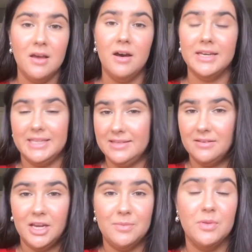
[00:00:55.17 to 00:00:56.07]
I think that
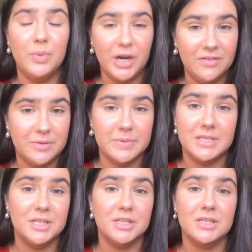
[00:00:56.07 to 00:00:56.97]
I am in the perfect
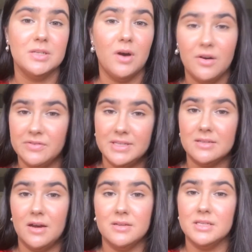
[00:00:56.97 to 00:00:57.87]
position to offer this
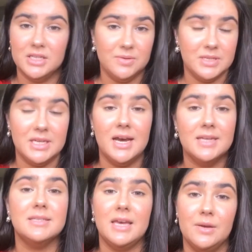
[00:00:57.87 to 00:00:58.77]
continuity
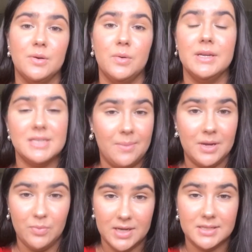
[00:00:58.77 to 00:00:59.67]
as the outgoing
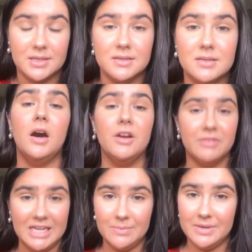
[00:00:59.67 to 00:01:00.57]
Deputy President. I
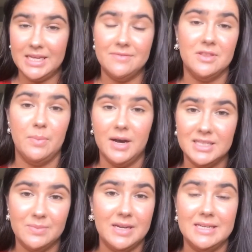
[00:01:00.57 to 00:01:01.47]
really believe in the
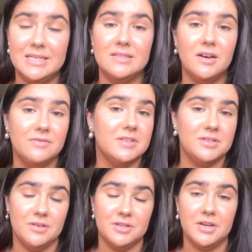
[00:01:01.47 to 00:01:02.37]
possibilities of this
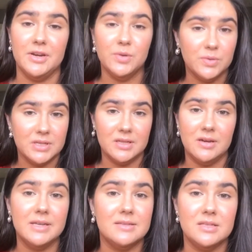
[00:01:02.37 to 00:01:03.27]
structure in holding the
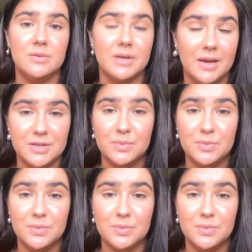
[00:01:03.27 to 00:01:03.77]
ISSU accountable